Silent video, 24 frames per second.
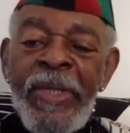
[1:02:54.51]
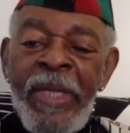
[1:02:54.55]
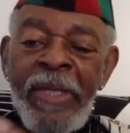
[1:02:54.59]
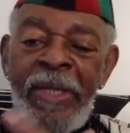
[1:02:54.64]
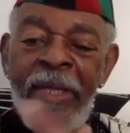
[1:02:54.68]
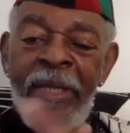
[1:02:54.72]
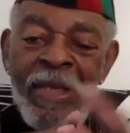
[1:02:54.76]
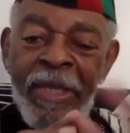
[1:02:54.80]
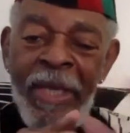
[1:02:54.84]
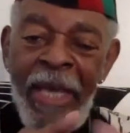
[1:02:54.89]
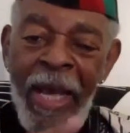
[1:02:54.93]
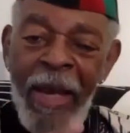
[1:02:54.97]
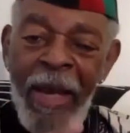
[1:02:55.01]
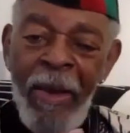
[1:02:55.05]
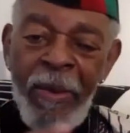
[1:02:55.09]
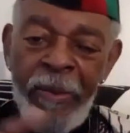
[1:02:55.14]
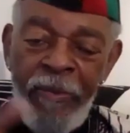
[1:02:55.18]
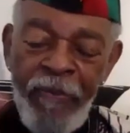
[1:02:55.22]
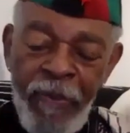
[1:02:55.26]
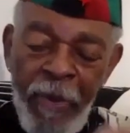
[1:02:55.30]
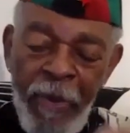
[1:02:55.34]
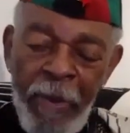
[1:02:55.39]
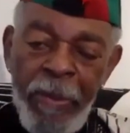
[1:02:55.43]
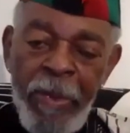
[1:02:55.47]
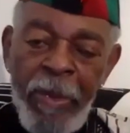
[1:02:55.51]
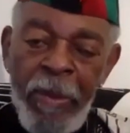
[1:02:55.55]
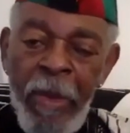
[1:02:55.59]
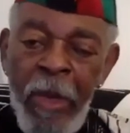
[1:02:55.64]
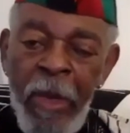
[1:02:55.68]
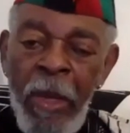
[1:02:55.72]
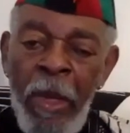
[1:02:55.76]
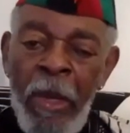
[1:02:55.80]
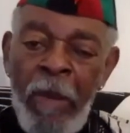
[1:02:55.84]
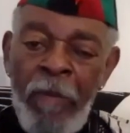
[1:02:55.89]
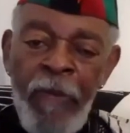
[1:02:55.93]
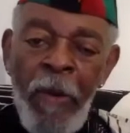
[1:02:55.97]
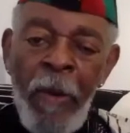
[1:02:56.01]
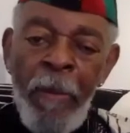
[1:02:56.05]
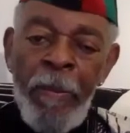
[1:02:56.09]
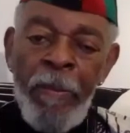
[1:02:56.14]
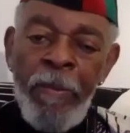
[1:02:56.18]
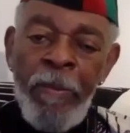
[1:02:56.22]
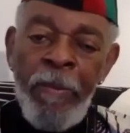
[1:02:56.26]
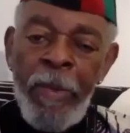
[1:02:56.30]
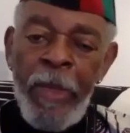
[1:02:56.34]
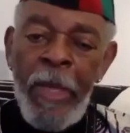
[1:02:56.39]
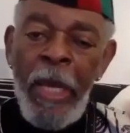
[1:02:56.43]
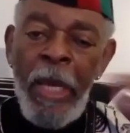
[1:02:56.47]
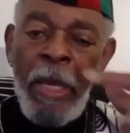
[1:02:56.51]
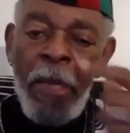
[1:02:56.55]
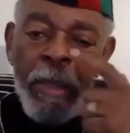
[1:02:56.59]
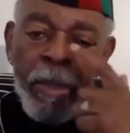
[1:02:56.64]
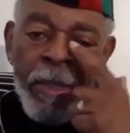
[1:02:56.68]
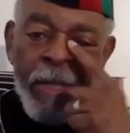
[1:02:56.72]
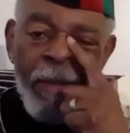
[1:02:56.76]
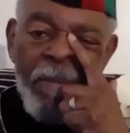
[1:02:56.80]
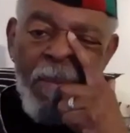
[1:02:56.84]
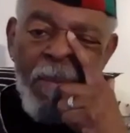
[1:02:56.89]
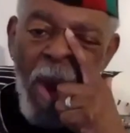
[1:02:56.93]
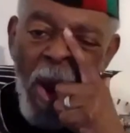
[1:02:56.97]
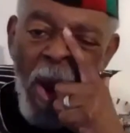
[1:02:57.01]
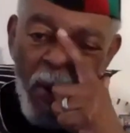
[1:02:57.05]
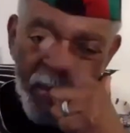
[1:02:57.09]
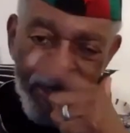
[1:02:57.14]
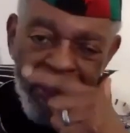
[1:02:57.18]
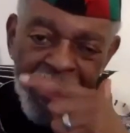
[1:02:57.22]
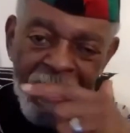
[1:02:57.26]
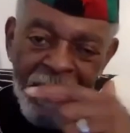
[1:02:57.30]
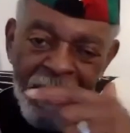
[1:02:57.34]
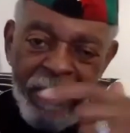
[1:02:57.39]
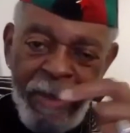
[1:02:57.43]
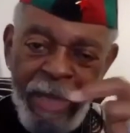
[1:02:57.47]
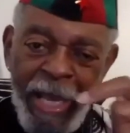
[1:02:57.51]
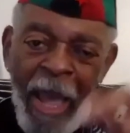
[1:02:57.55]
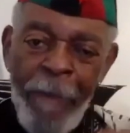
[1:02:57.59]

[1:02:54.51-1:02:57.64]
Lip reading: This is how, from the Marxists,